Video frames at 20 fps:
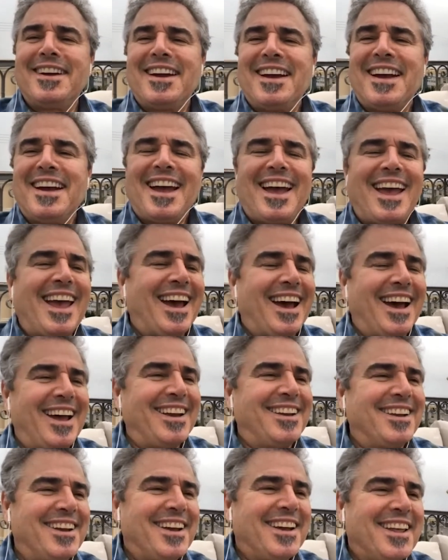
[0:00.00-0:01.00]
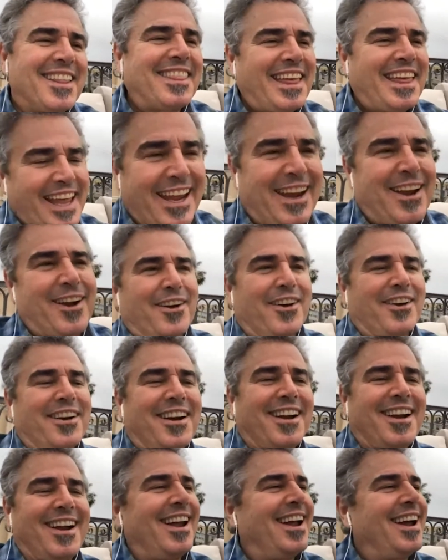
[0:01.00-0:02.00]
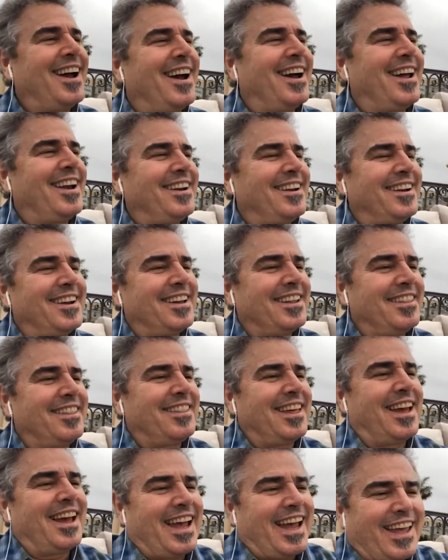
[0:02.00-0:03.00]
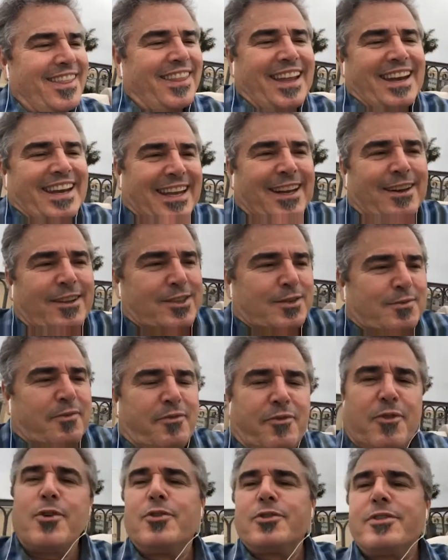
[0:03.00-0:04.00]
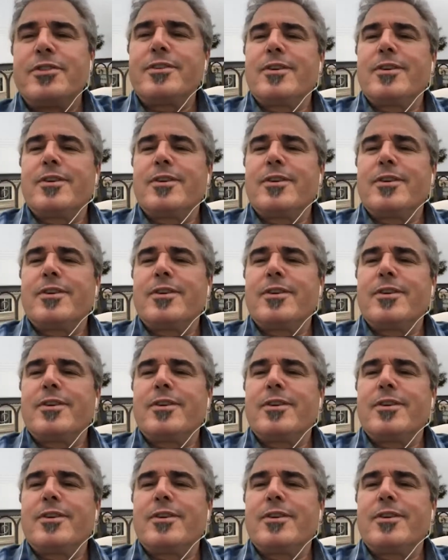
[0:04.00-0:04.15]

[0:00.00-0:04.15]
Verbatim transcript: and thank her and, and then eat some fruit.